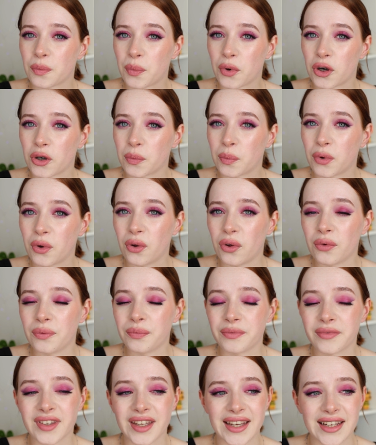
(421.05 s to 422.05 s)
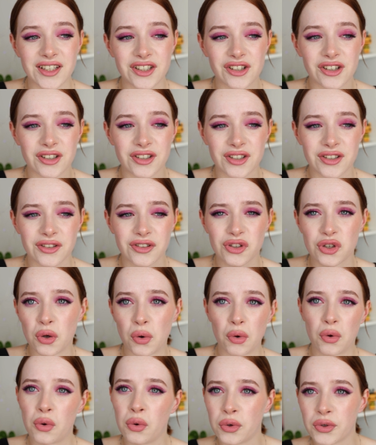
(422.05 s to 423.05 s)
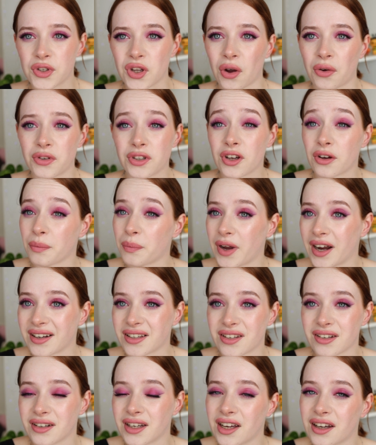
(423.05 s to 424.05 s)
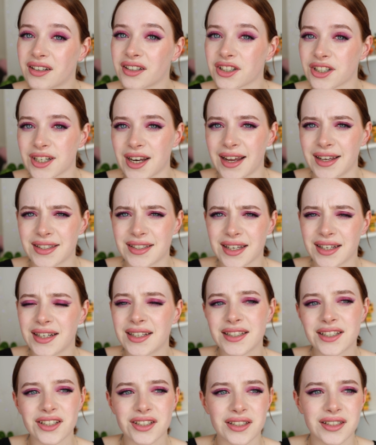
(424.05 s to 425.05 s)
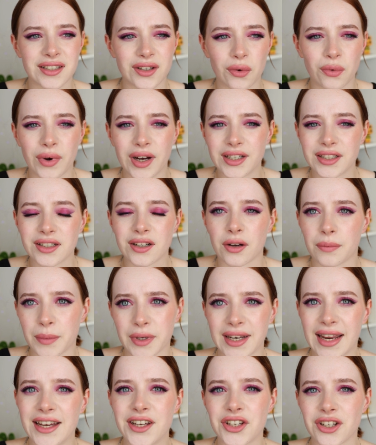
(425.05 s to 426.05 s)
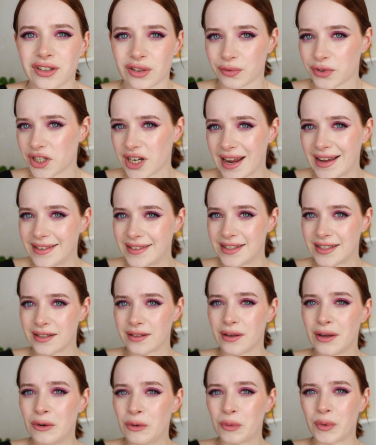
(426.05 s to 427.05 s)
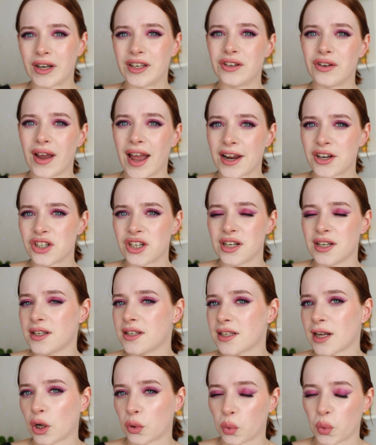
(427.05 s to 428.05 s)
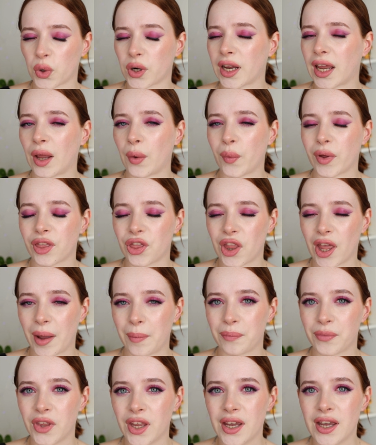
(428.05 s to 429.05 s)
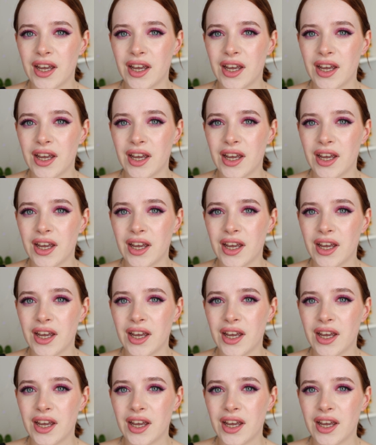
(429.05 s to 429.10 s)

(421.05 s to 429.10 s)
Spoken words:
purple, is just 2 cool tones compared to the other shades, and it's just a weird combination of shades when you actually start working with them,